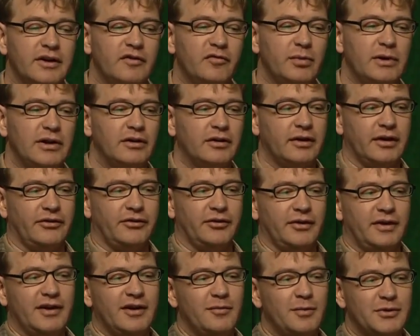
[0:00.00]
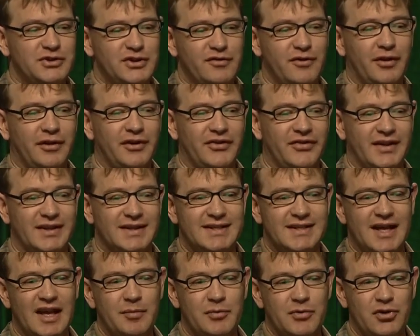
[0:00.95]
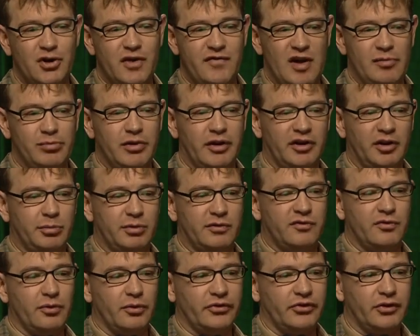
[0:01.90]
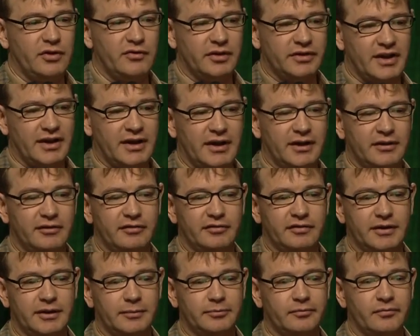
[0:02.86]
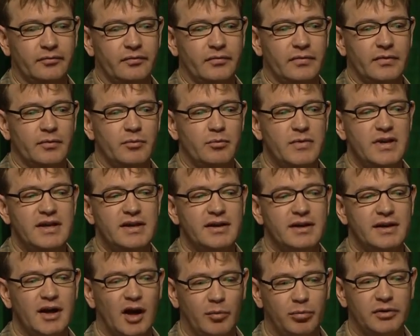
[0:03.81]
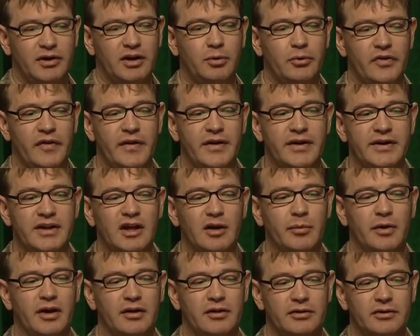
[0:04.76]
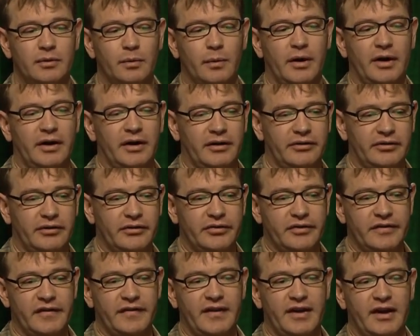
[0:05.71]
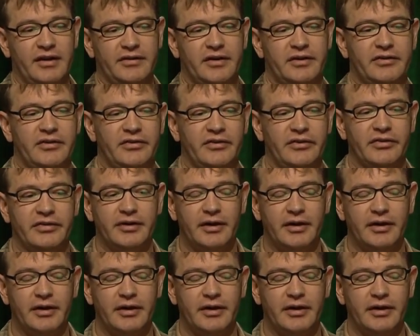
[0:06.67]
okay, so here what you've got is that same curve I plotted before. So you've got that kind of mean coupling within the DMN on the y-axis, and then the x-axis is